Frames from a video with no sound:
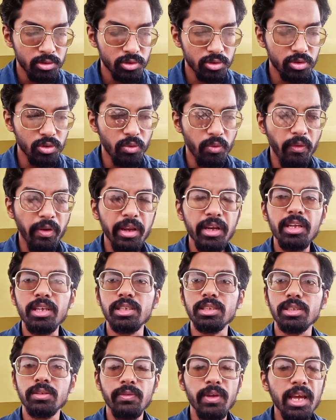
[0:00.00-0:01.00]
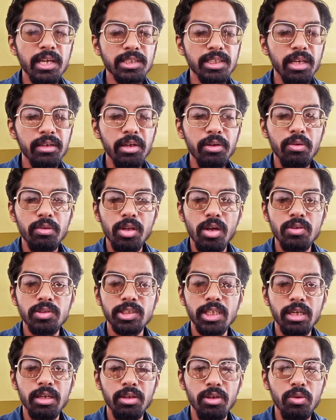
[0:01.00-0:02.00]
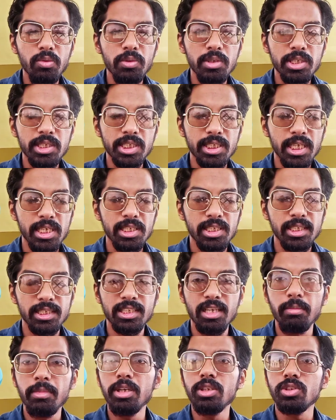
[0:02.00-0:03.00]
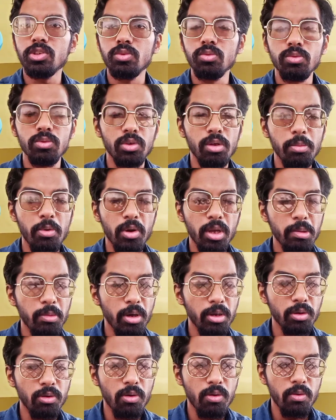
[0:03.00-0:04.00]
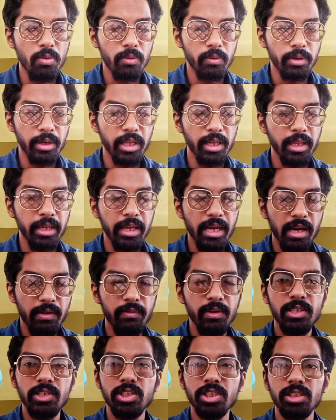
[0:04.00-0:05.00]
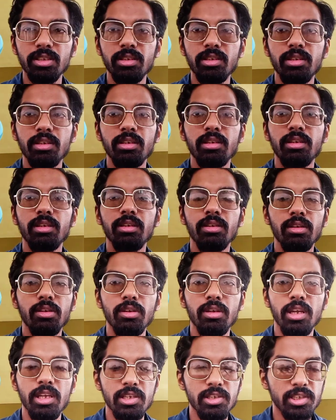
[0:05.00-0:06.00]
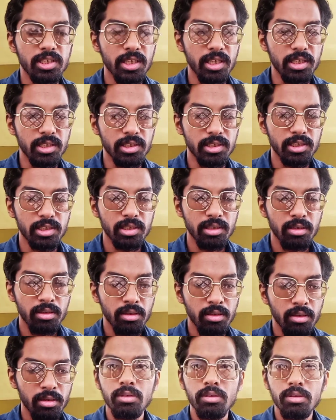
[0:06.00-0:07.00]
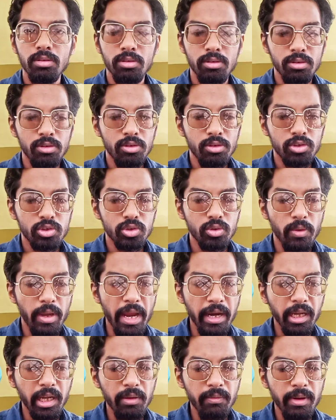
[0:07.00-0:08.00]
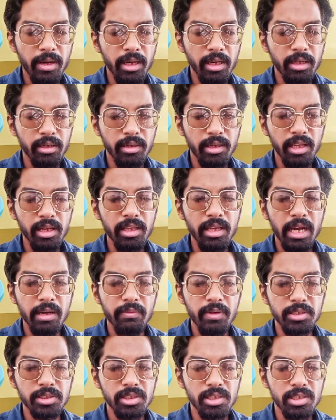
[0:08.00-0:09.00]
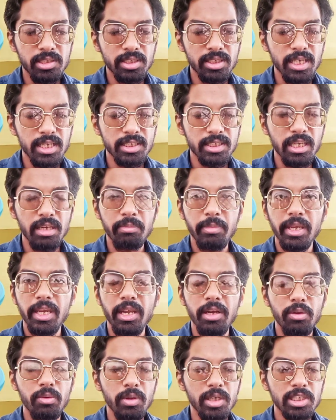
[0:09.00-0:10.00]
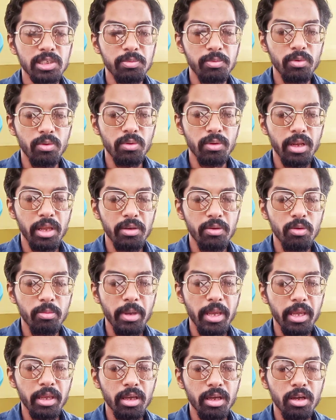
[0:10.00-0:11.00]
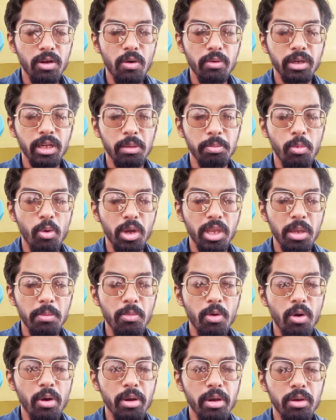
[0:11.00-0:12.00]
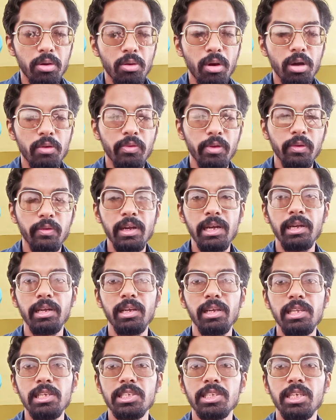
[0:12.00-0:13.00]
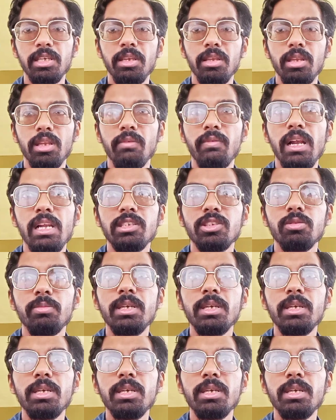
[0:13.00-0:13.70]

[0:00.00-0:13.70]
So trainers, we are excited to announce that new incense is coming soon to Pokemon Go. Daily Adventure Incense. So activate Daily Adventure Incense and begin to explore, and you may encounter Pokemon not frequently seen in the wild.